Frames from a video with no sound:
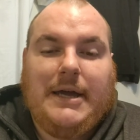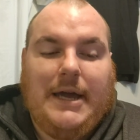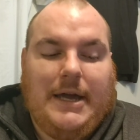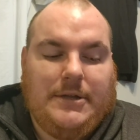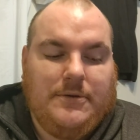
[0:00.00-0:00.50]

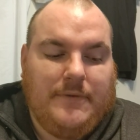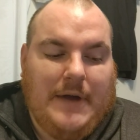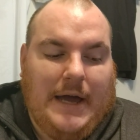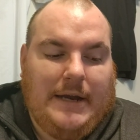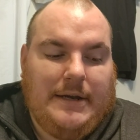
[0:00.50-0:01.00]
and you've
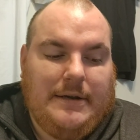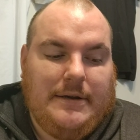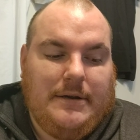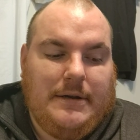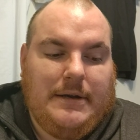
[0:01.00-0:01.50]
got
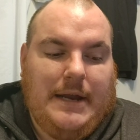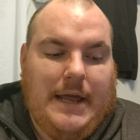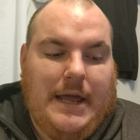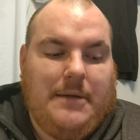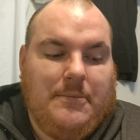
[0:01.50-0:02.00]

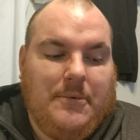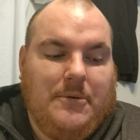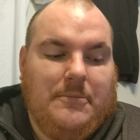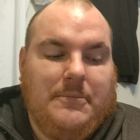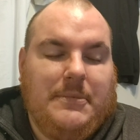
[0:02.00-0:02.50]

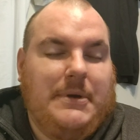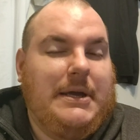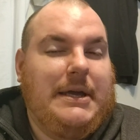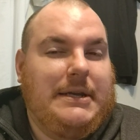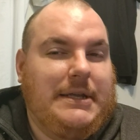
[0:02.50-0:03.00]
Abram
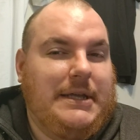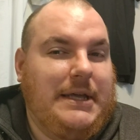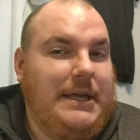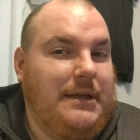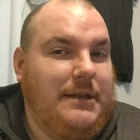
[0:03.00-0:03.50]
and
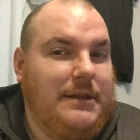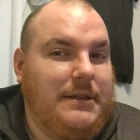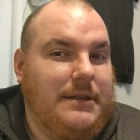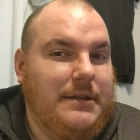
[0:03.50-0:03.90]
Heath,